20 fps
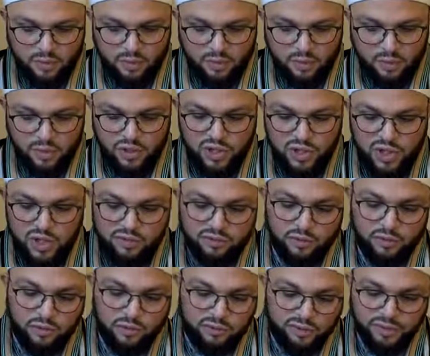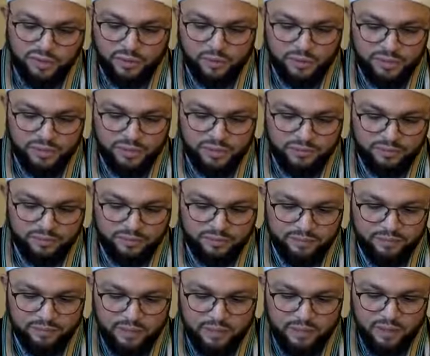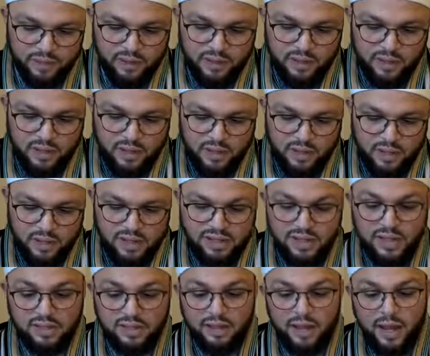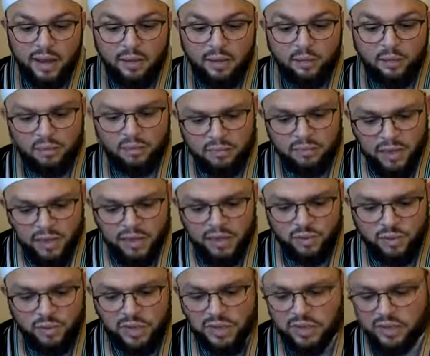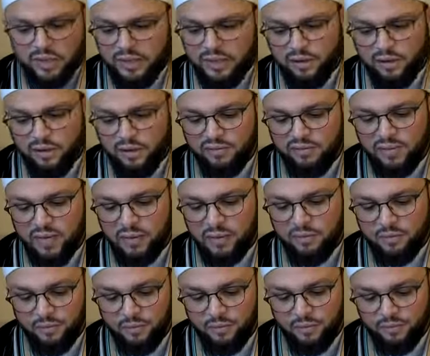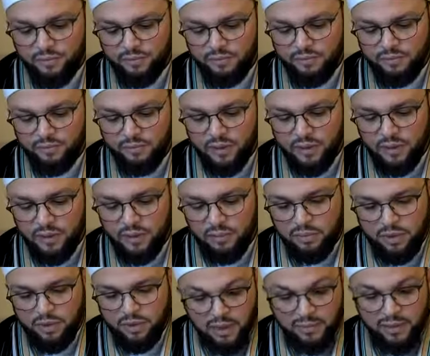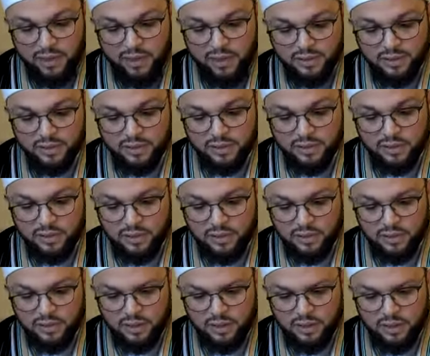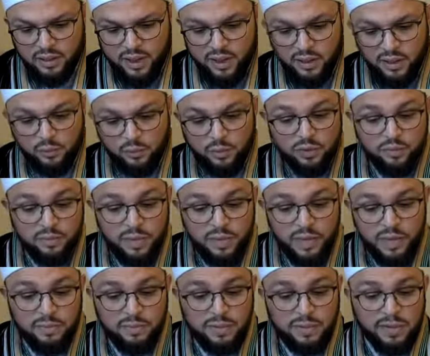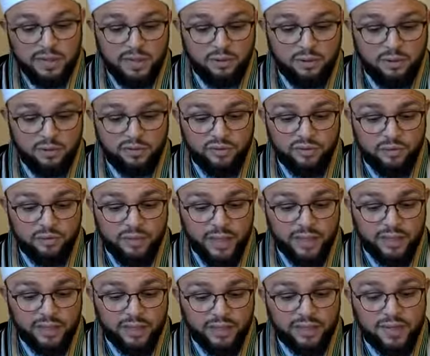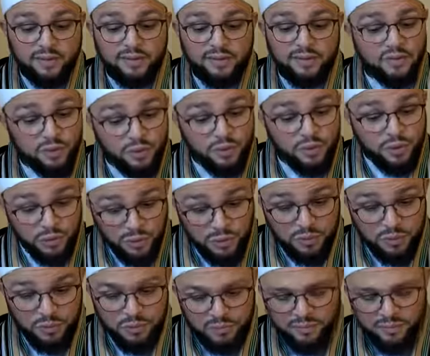which he fulfilled, he said, I will make you a leader of people. Ibrahim asked, and will you make me leaders from my descendants too?